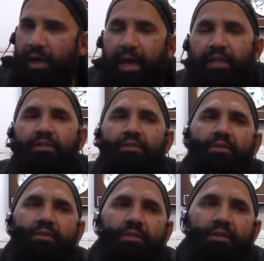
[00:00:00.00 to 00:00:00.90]
And
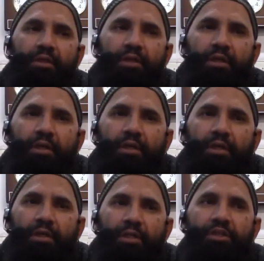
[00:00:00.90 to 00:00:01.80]

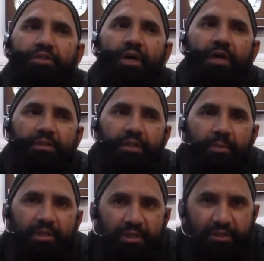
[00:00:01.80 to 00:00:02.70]
they started a
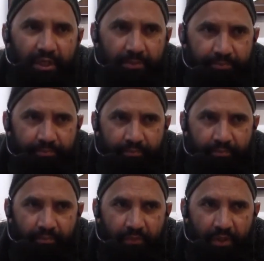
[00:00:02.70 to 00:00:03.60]
madrasa
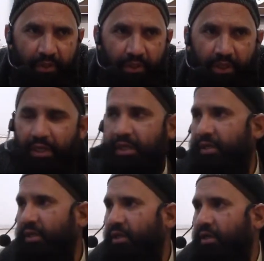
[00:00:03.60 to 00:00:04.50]

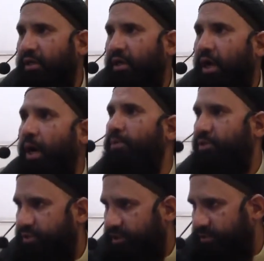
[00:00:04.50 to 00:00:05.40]
in
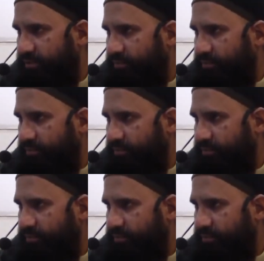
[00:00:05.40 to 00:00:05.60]
Amritsar.